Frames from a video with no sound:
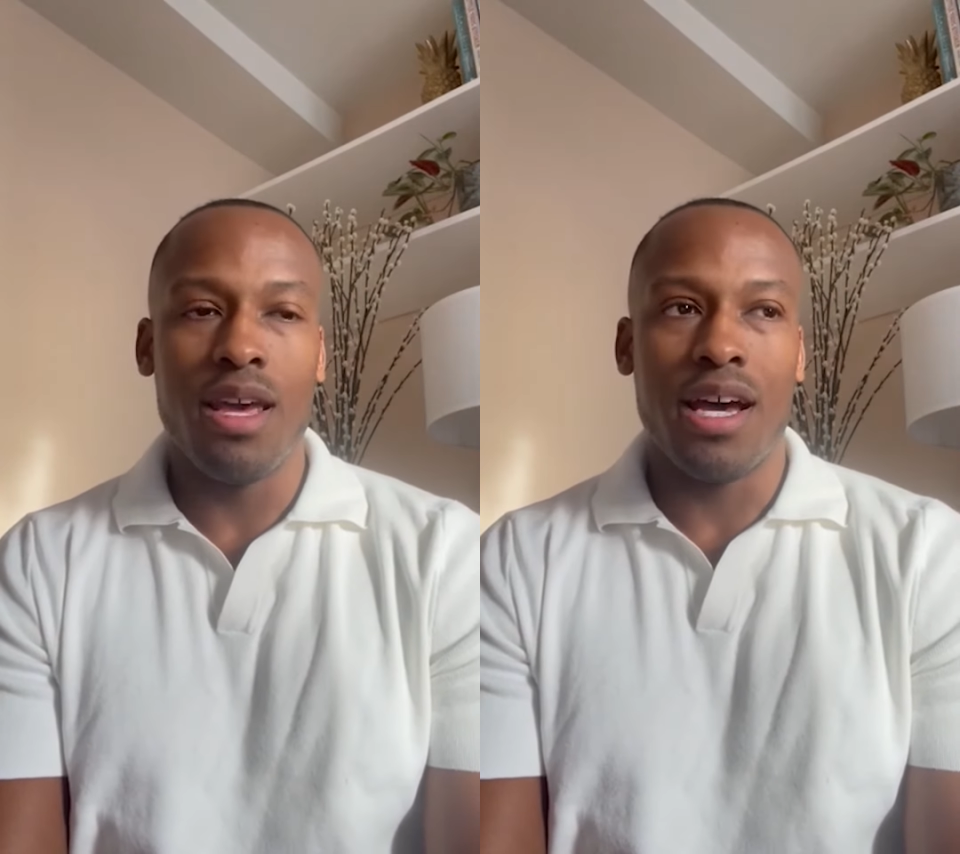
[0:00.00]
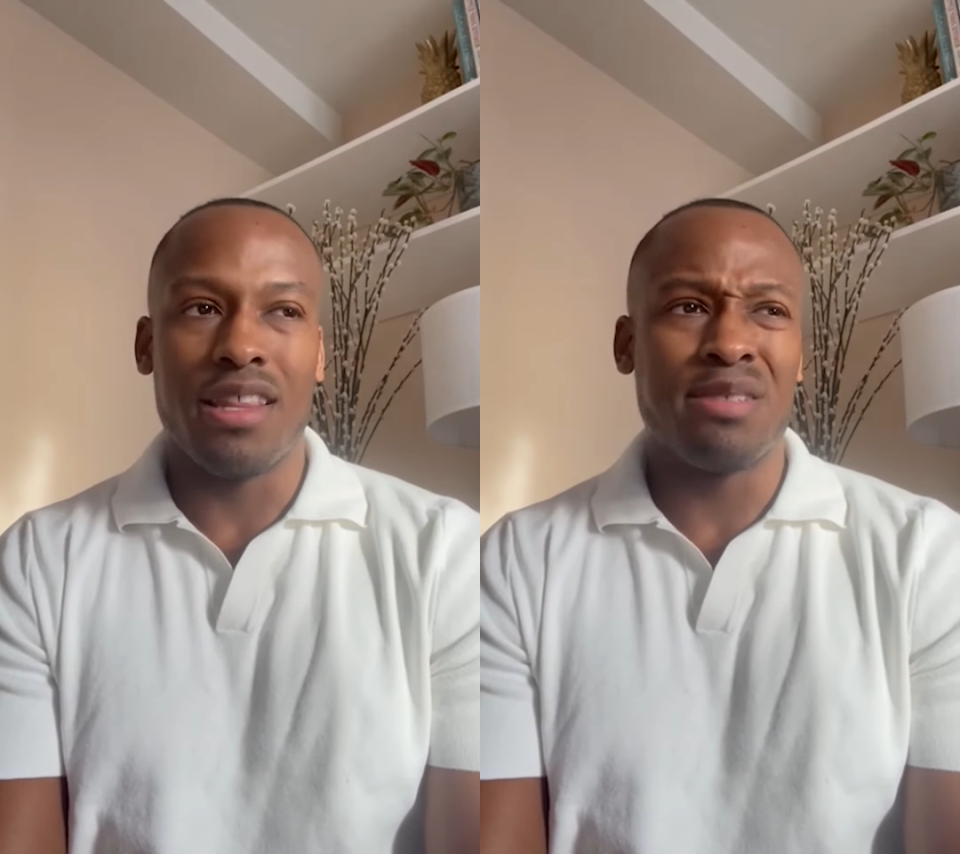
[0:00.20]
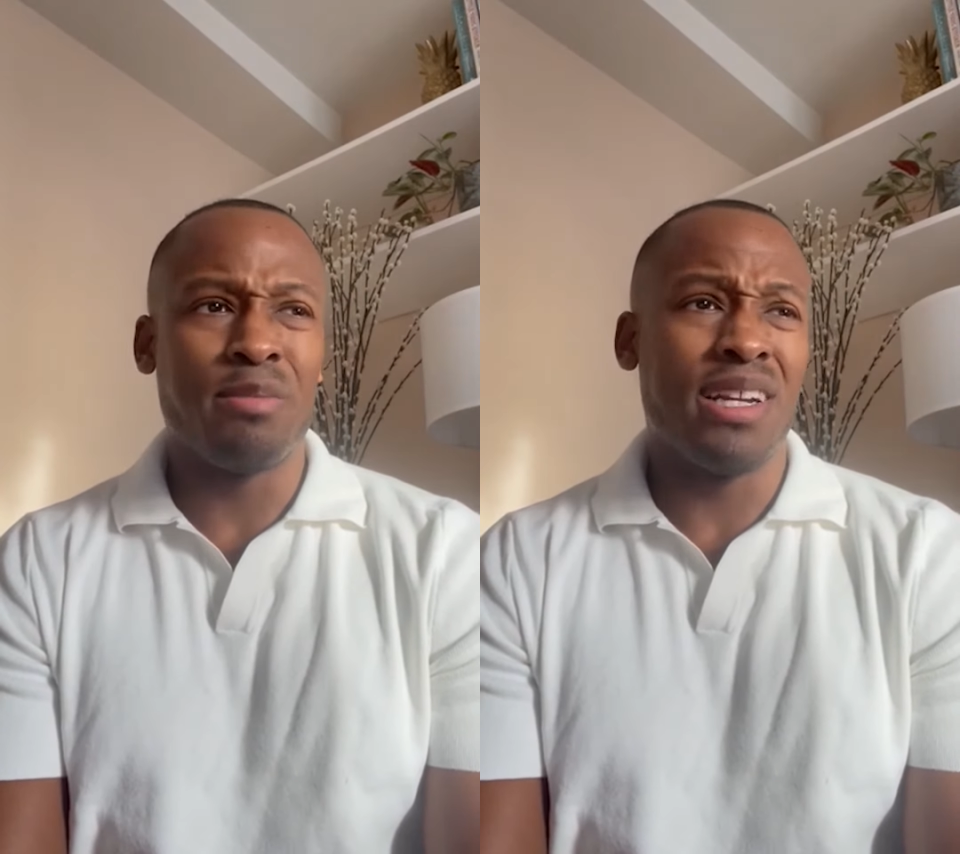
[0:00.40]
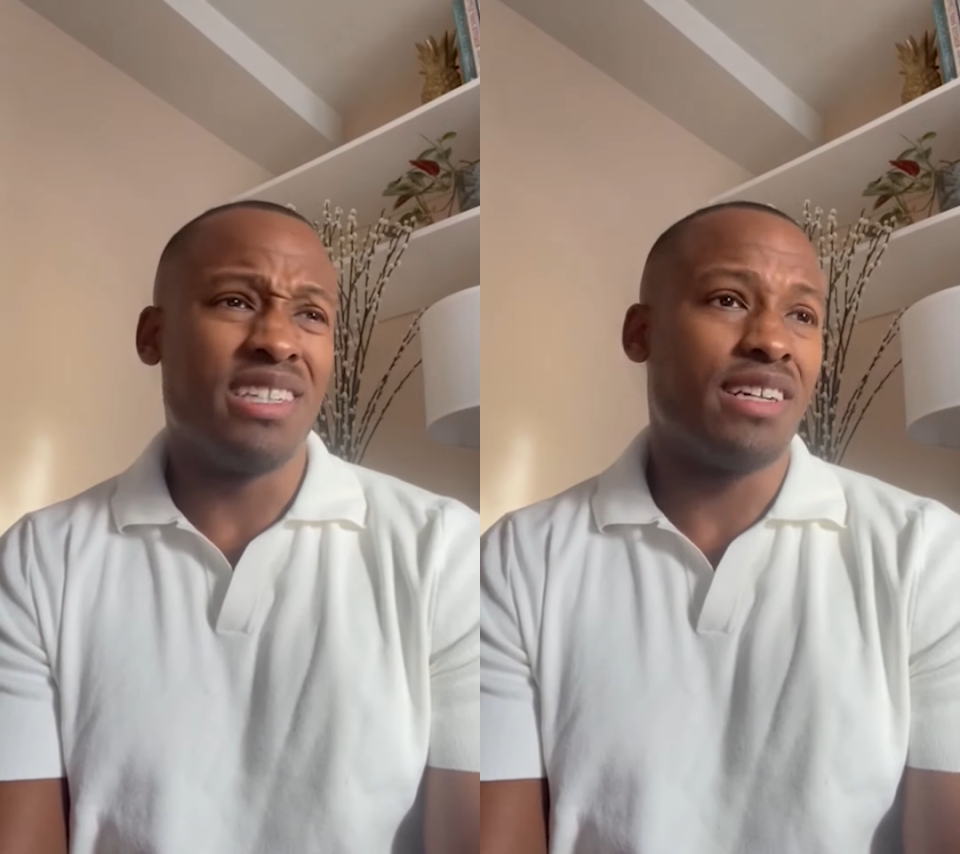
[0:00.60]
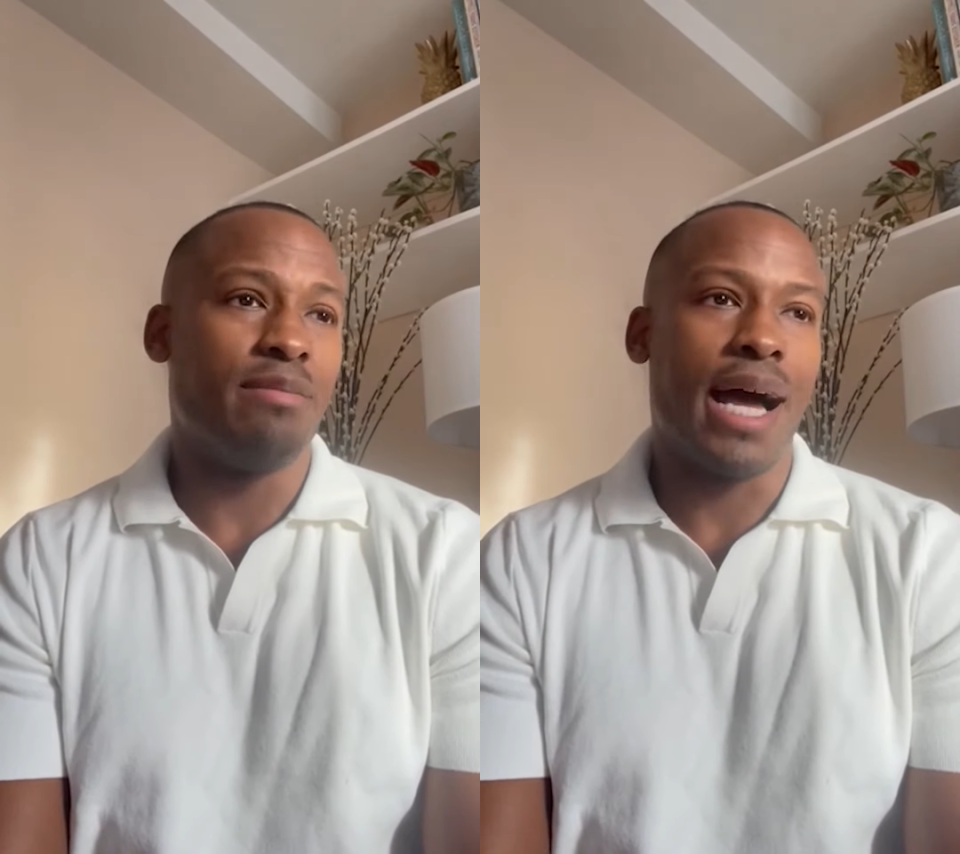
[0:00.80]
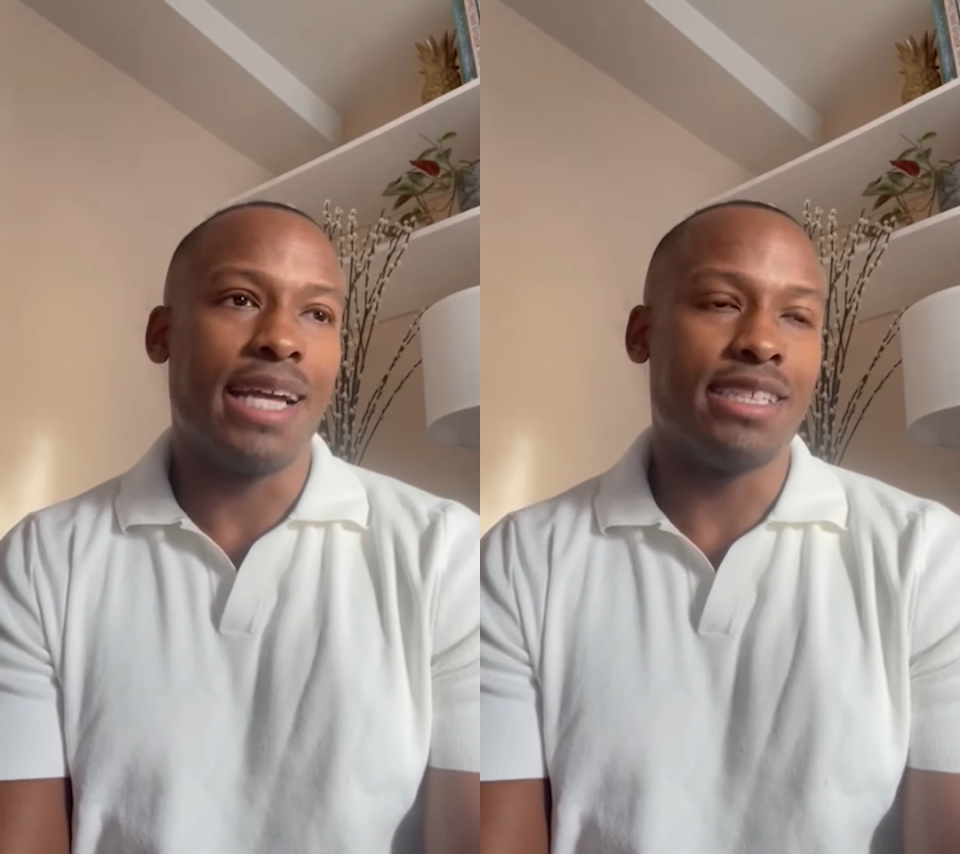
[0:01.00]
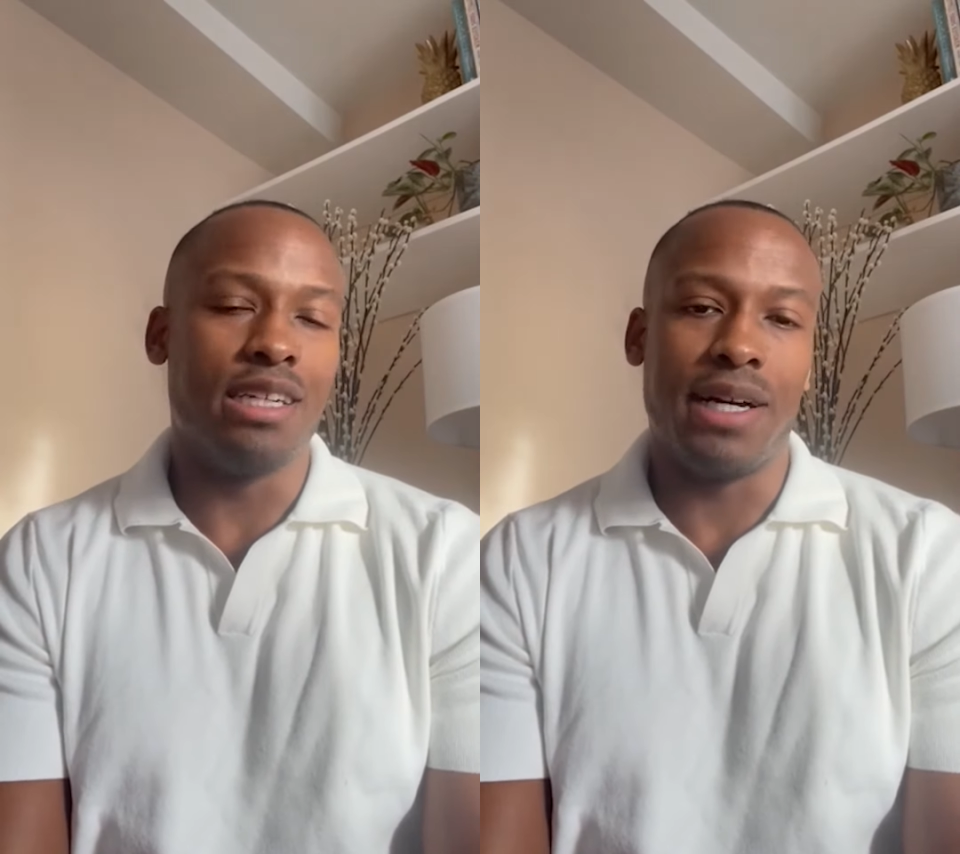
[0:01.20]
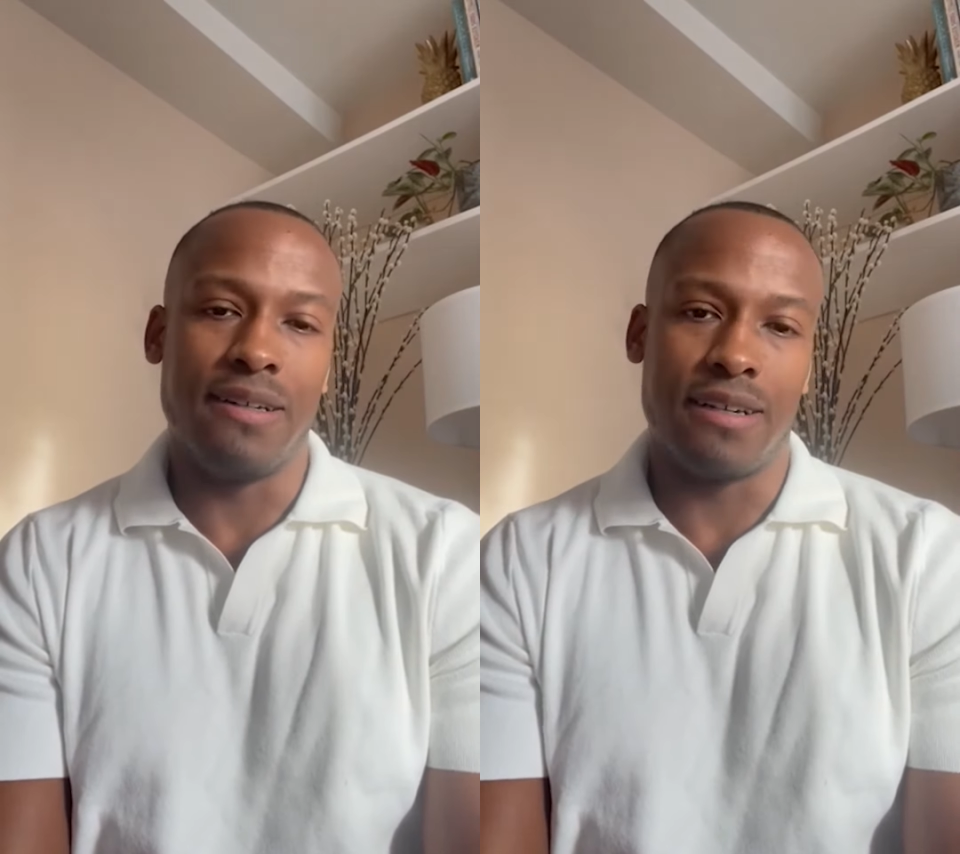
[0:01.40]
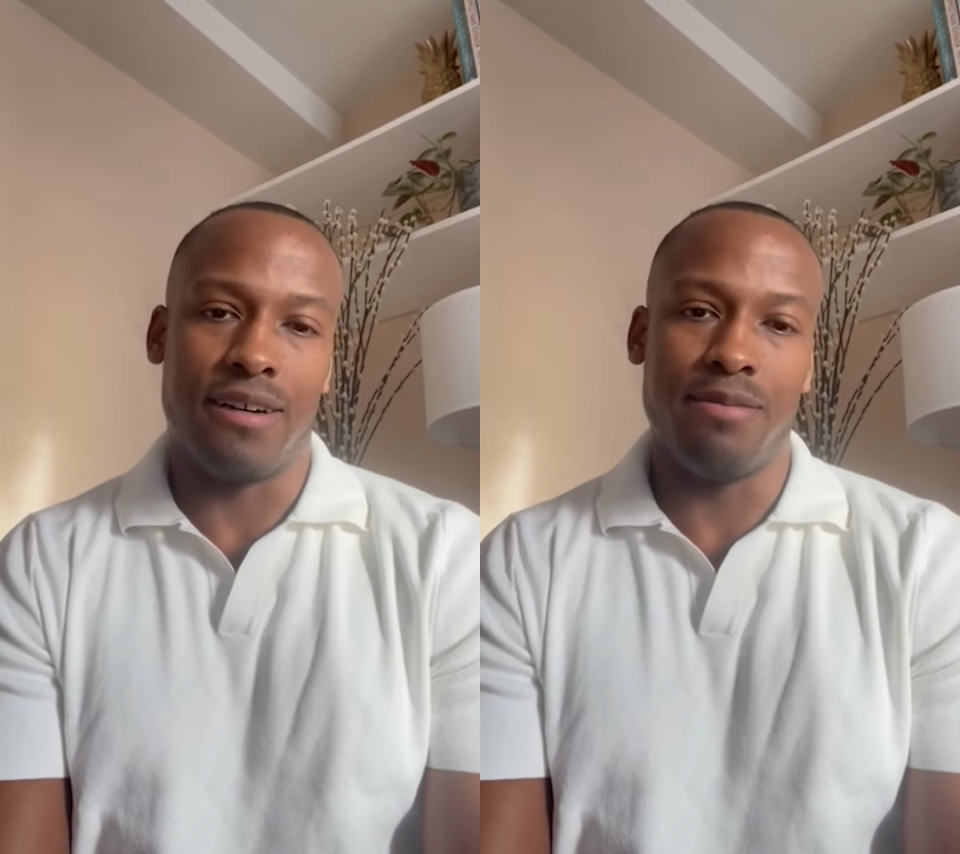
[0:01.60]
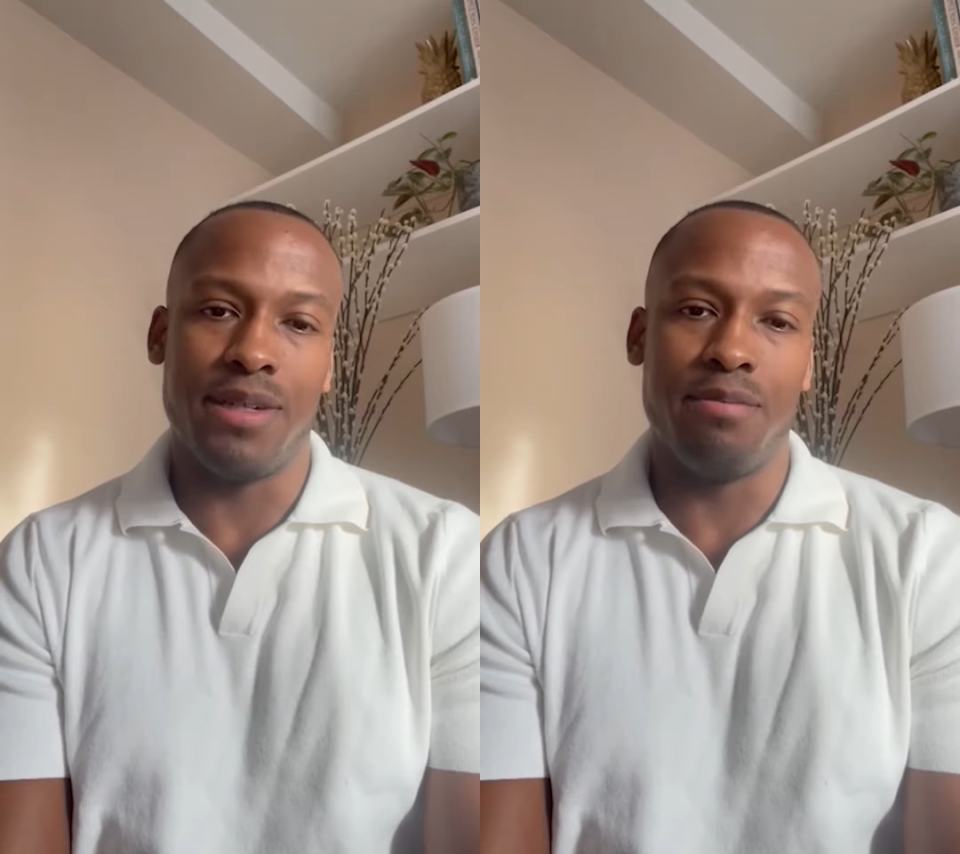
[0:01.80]
At this point, I was very passionate about
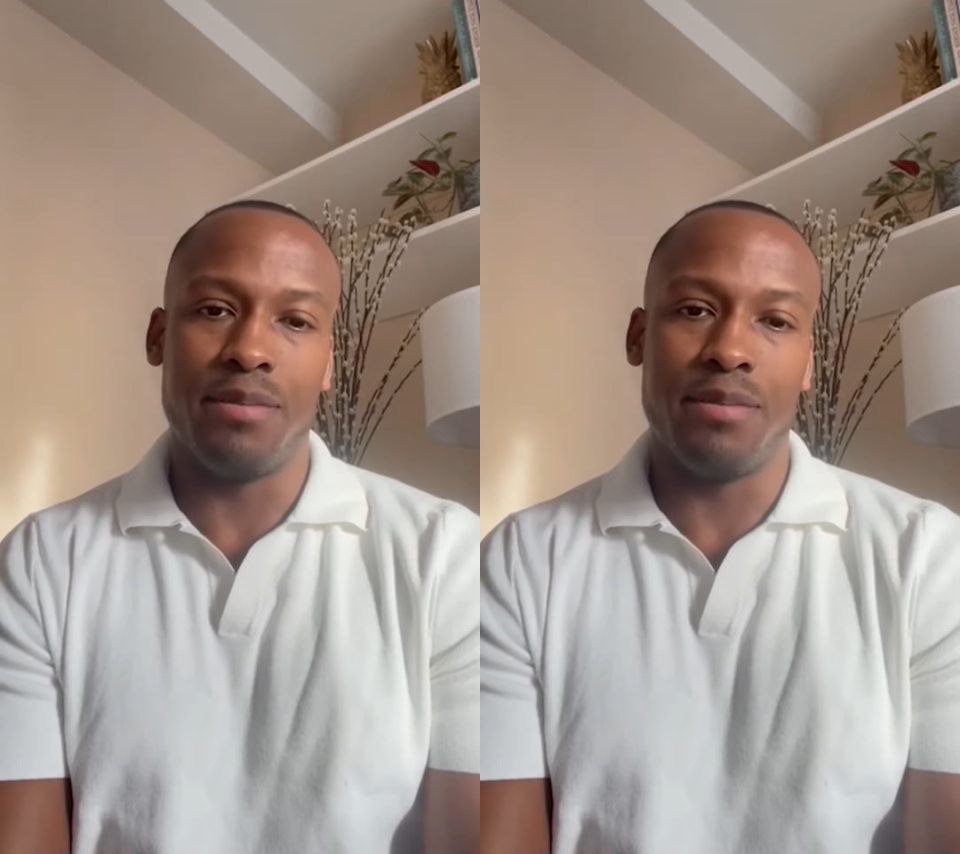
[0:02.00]
climate,